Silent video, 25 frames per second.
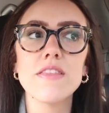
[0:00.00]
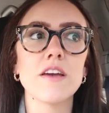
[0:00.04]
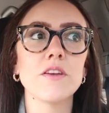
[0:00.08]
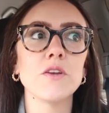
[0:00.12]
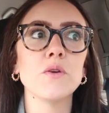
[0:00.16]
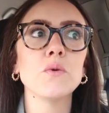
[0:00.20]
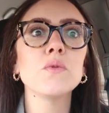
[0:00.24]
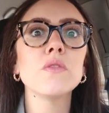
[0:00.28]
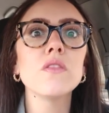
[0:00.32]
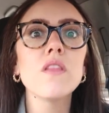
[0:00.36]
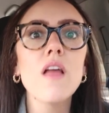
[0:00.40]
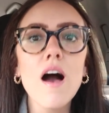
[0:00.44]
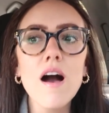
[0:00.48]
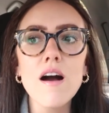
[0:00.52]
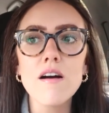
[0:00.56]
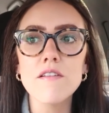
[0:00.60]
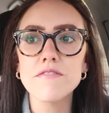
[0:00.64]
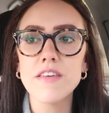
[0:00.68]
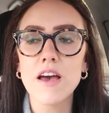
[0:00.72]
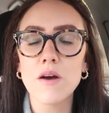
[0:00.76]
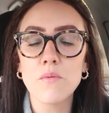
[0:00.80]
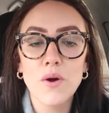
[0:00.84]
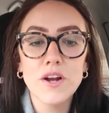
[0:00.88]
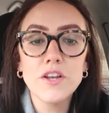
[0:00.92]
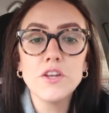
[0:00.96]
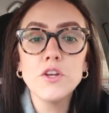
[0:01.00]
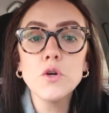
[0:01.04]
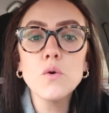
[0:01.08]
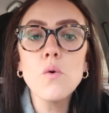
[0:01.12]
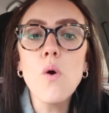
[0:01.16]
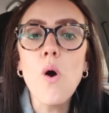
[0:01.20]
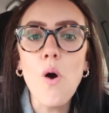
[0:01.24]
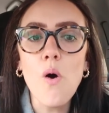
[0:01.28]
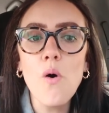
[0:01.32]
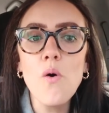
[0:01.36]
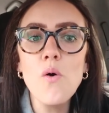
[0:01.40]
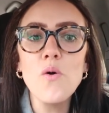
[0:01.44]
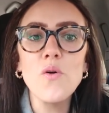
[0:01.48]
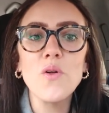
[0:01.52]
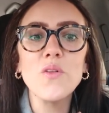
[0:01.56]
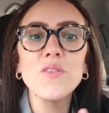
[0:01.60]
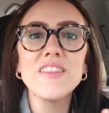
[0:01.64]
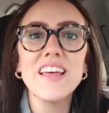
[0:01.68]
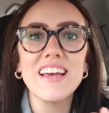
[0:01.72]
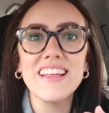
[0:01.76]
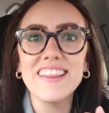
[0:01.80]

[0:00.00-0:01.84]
that you love, that when you hold,